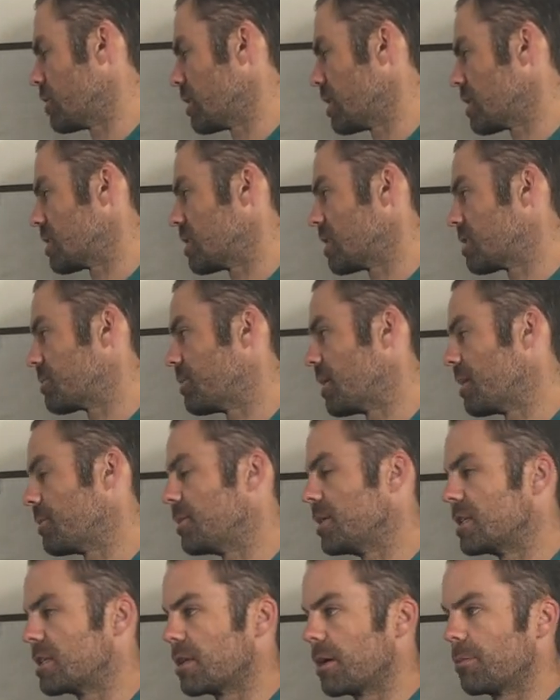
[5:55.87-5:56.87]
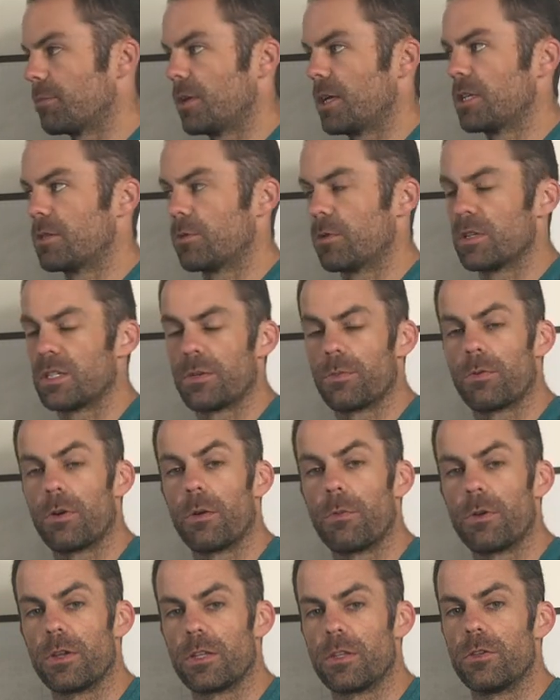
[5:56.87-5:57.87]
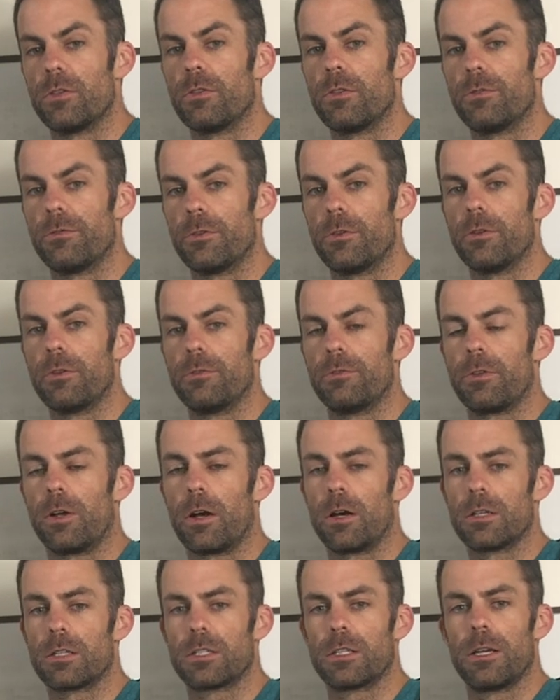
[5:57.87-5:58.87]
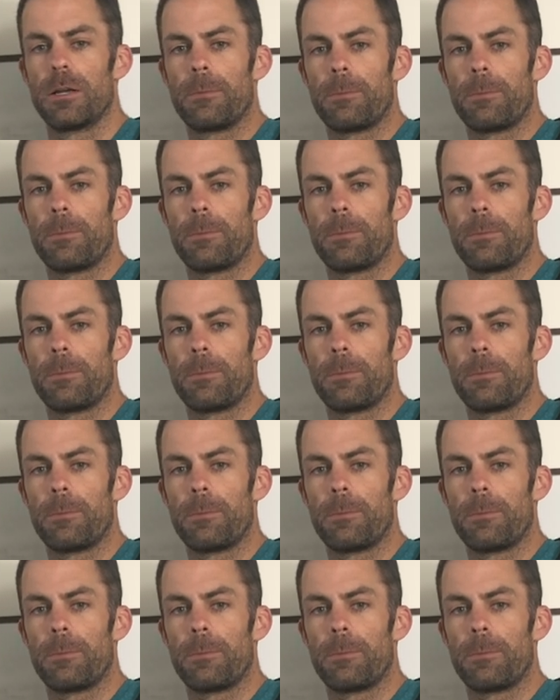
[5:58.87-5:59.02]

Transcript: this may be someplace where it's appropriate to do the voodoo floss